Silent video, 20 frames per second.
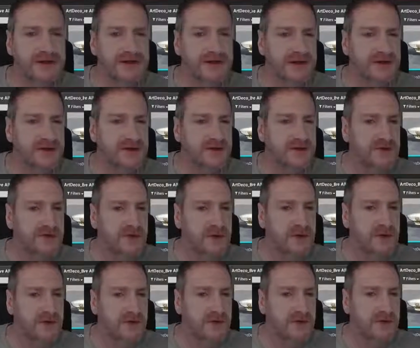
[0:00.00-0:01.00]

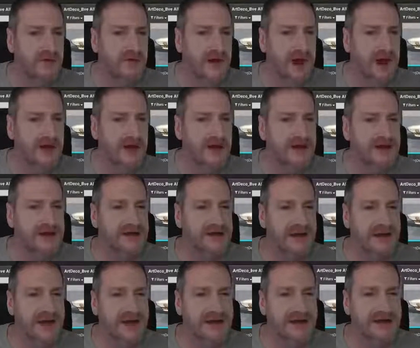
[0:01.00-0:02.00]
central
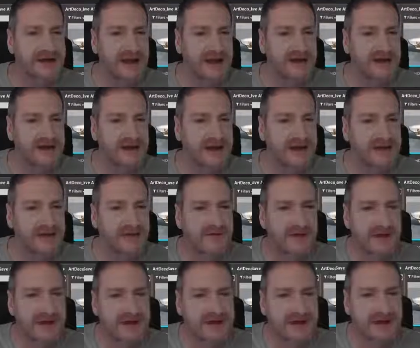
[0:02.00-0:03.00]
railings and underneath of
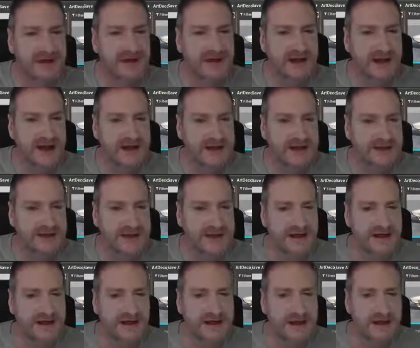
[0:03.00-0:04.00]
these gates
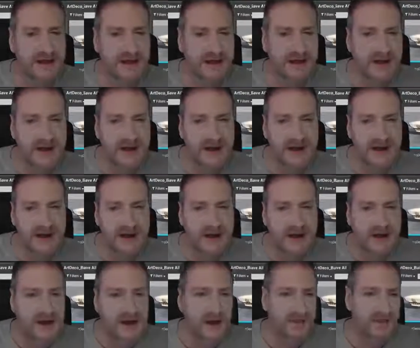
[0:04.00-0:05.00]
here.
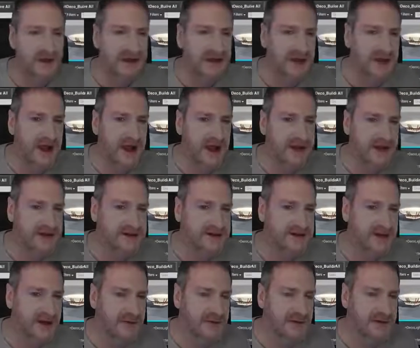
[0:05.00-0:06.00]
I'm going to be adding a
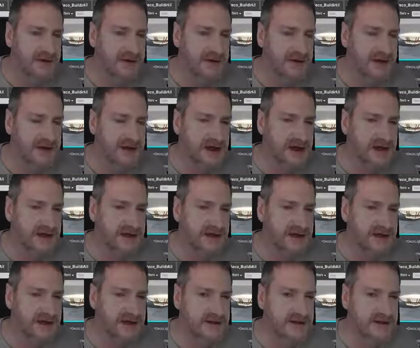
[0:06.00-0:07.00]
separate
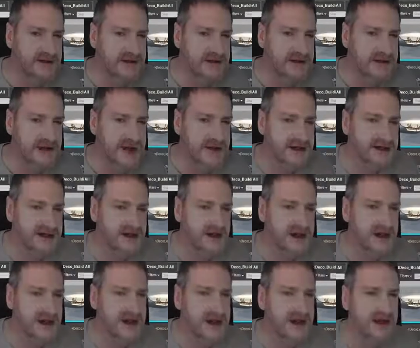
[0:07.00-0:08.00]

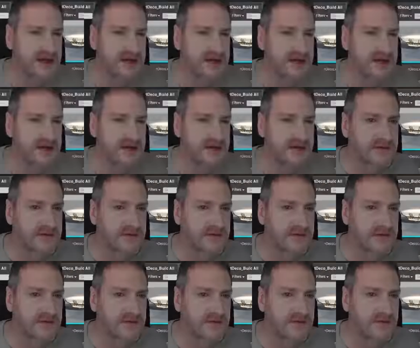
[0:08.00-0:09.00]
texture here
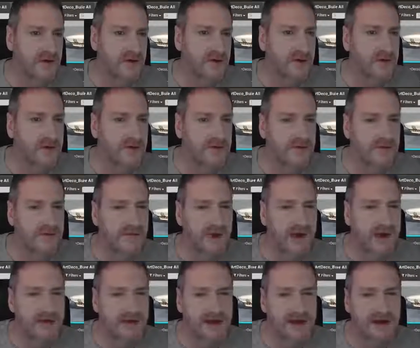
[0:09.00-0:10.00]
for,
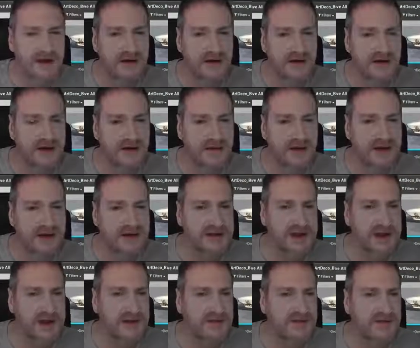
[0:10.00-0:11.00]
it'll be a
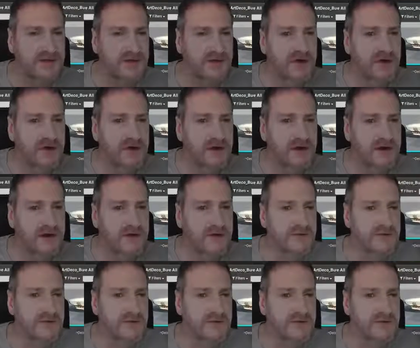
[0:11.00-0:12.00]
tiled floor, but
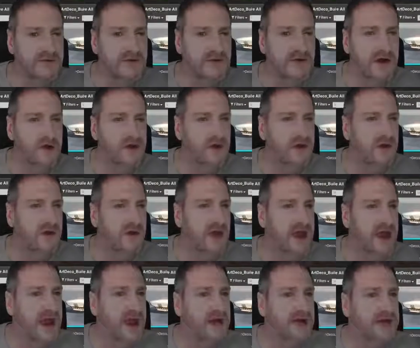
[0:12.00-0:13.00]
it'll flow all the
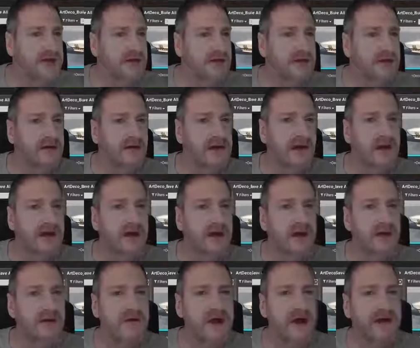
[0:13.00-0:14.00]
way out
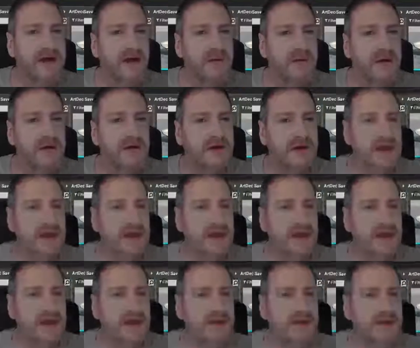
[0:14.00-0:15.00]
around our balcony
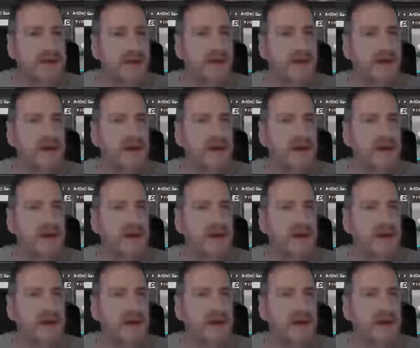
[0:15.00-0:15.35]
here.